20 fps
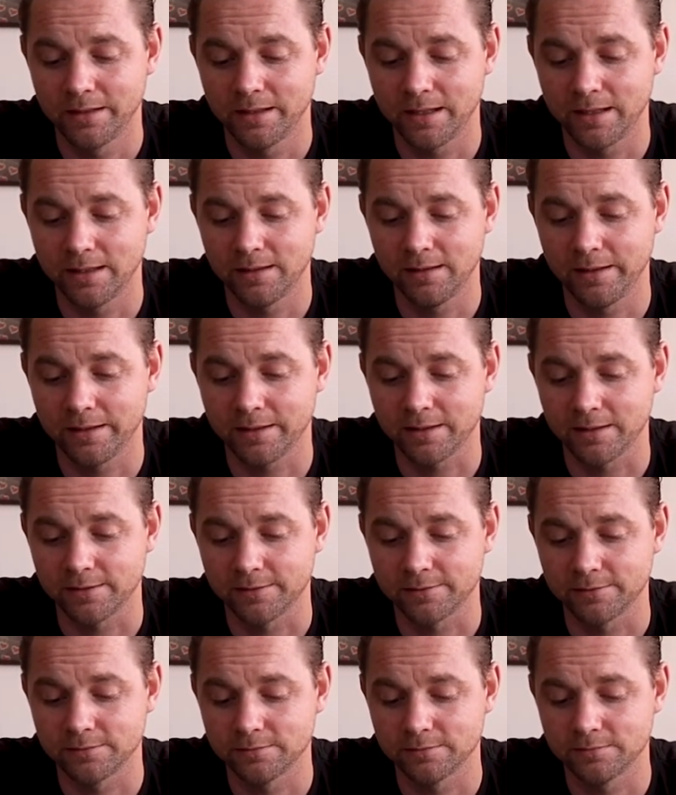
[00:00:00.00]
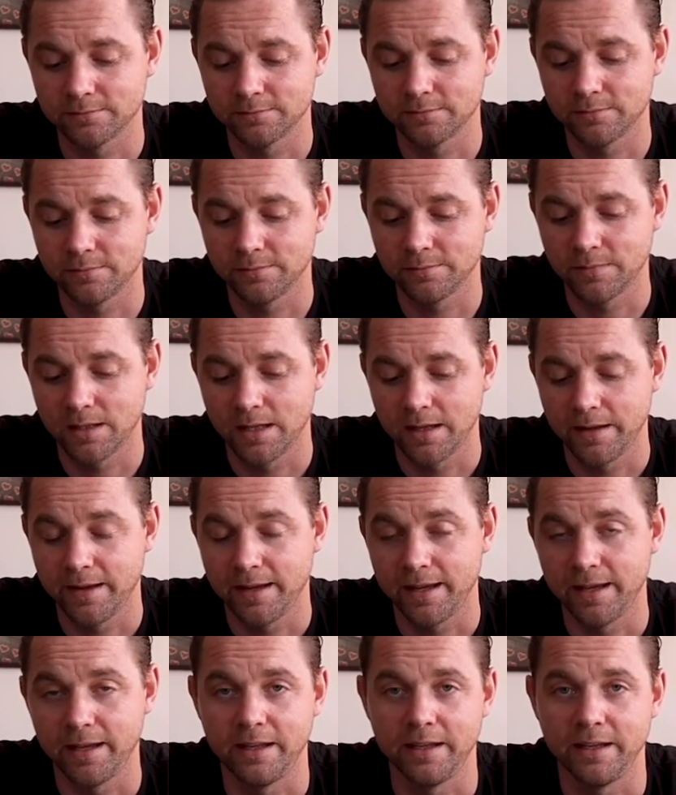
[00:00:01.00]
I like it.
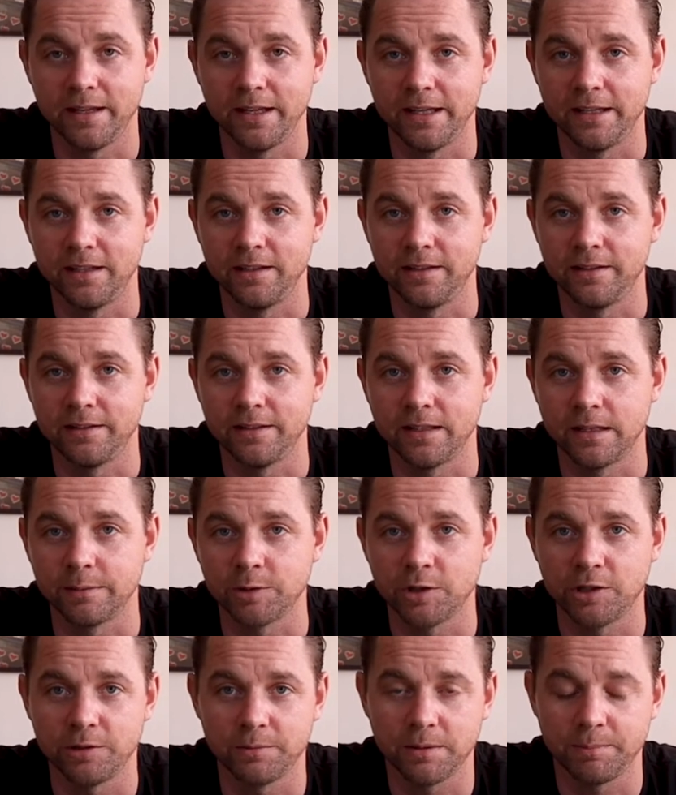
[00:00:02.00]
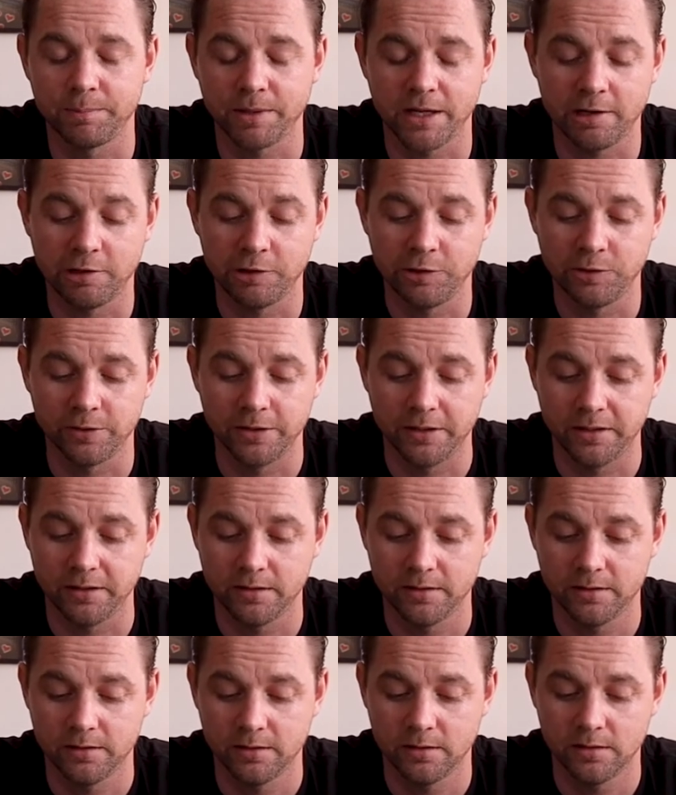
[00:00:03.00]
And I'm gonna be paranoid
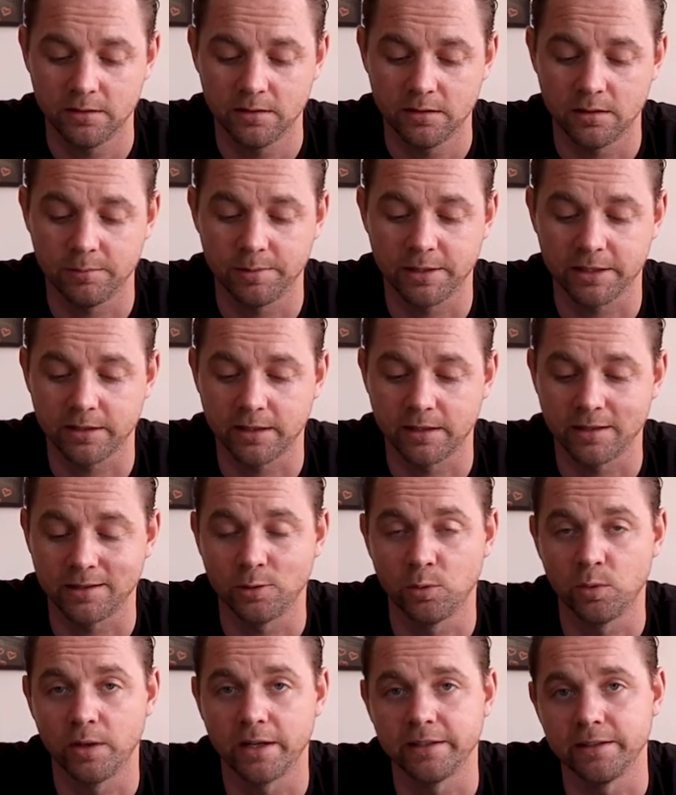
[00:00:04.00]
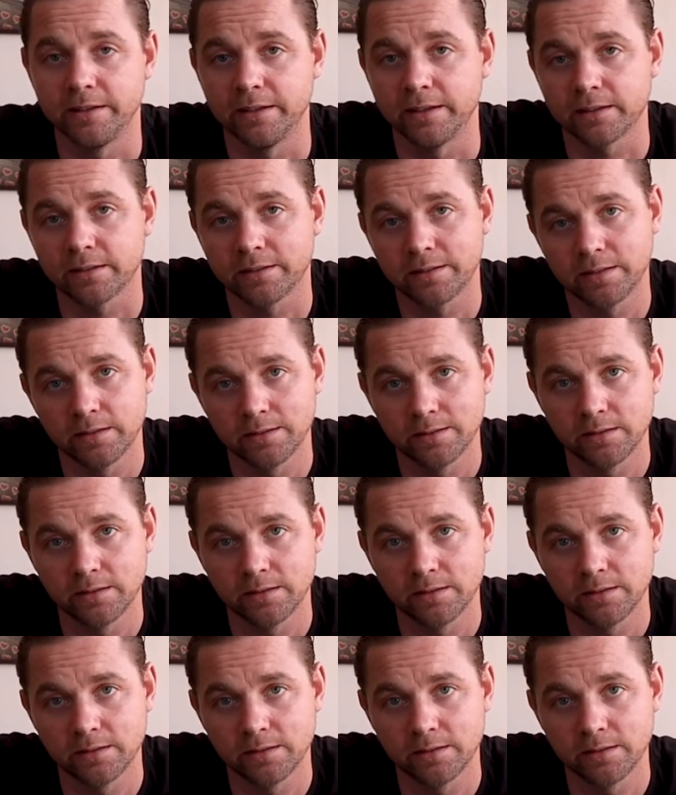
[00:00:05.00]
about getting the white nicked.